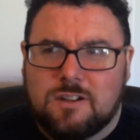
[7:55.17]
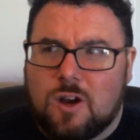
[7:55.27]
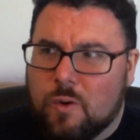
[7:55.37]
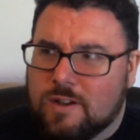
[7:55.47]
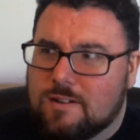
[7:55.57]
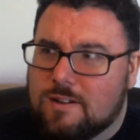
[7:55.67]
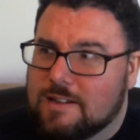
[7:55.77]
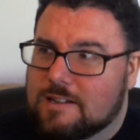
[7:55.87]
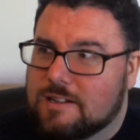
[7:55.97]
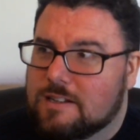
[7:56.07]
Owen, I
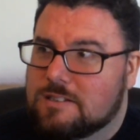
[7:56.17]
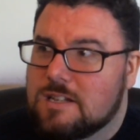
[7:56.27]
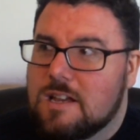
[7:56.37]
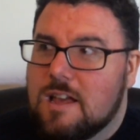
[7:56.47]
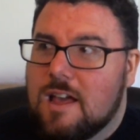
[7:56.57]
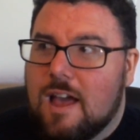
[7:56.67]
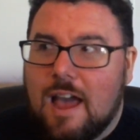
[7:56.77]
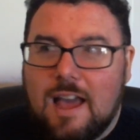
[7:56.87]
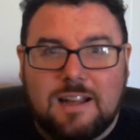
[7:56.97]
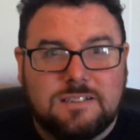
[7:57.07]
think it is.
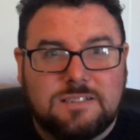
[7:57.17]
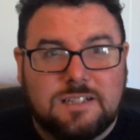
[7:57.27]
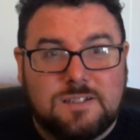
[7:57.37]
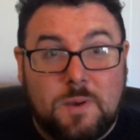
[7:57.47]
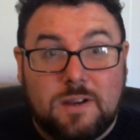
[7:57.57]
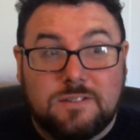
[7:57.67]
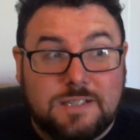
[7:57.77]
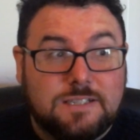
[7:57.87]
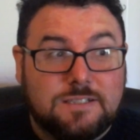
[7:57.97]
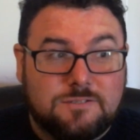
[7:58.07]
And it's about
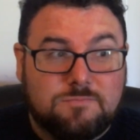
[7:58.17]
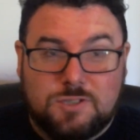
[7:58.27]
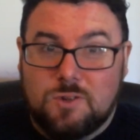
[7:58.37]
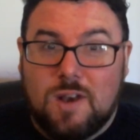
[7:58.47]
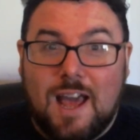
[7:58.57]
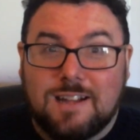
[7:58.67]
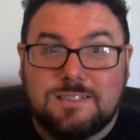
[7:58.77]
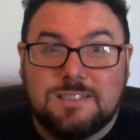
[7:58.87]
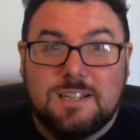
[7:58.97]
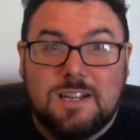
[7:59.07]
these two
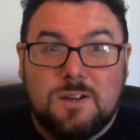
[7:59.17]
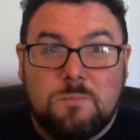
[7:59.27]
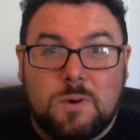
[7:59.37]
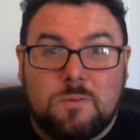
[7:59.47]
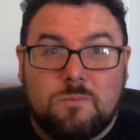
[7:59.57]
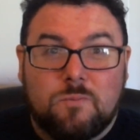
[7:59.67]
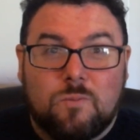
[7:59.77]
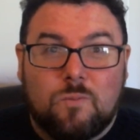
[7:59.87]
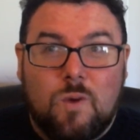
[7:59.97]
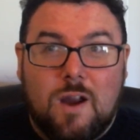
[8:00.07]
lads. But
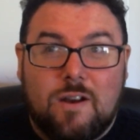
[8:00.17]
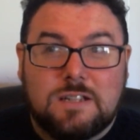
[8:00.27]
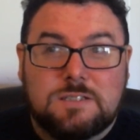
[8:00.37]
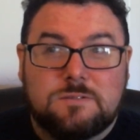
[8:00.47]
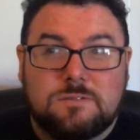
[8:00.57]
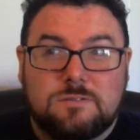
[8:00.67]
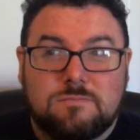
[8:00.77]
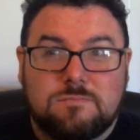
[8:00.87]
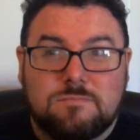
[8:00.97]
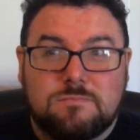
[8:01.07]
whereas
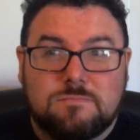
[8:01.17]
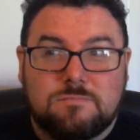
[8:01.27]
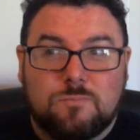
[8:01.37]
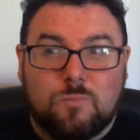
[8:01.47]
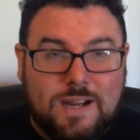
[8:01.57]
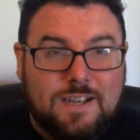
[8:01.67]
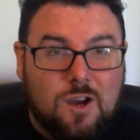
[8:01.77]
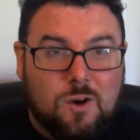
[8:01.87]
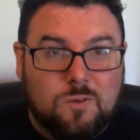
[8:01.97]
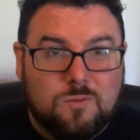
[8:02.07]
we
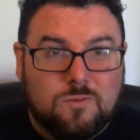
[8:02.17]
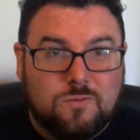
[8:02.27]
know